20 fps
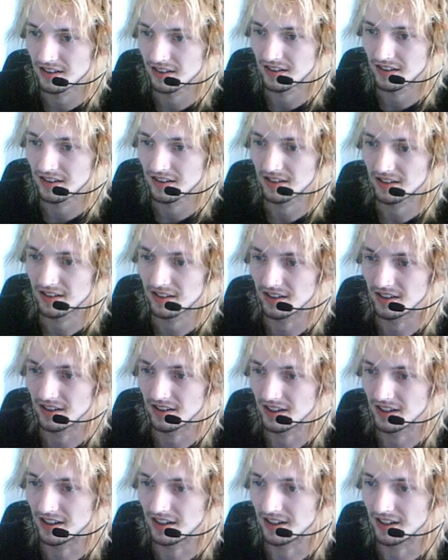
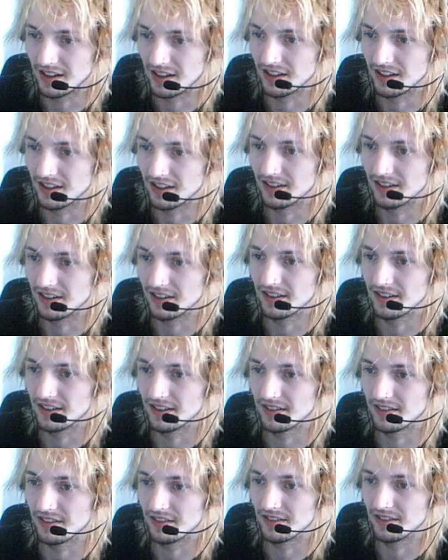And we
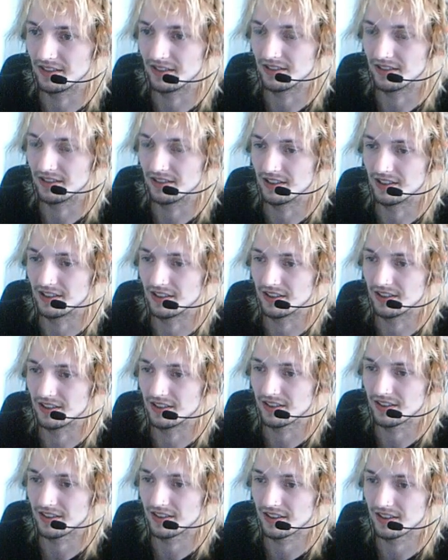want
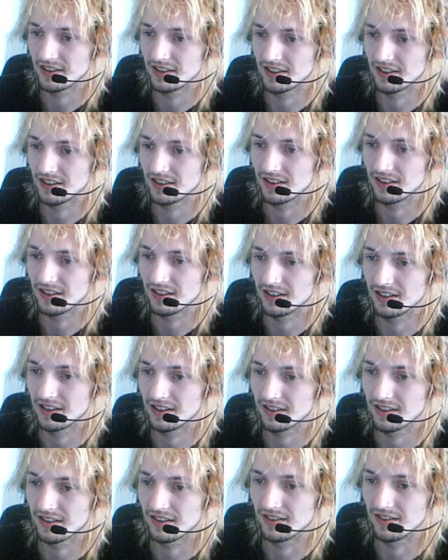this to
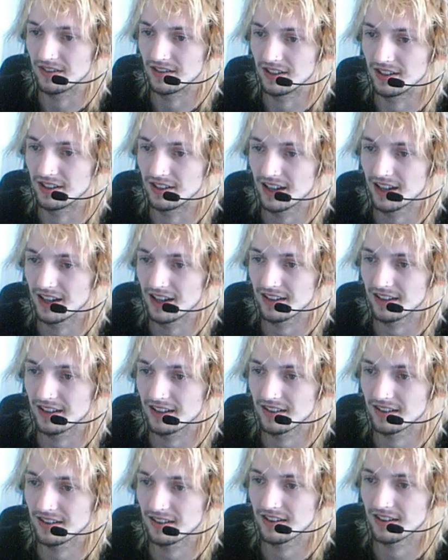be that,
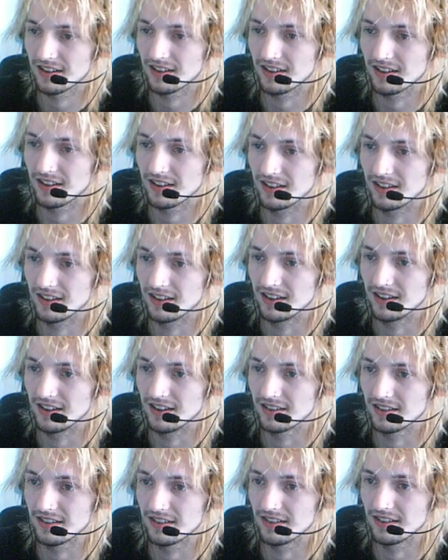this to
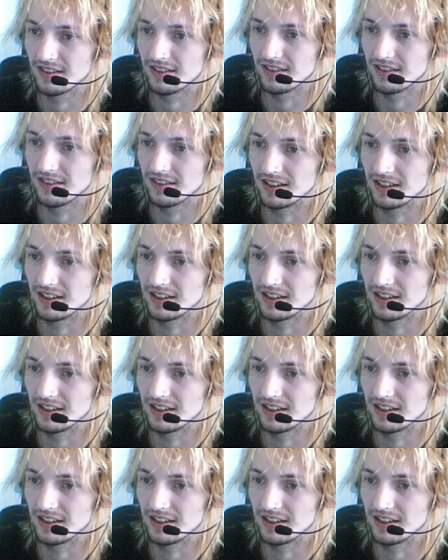be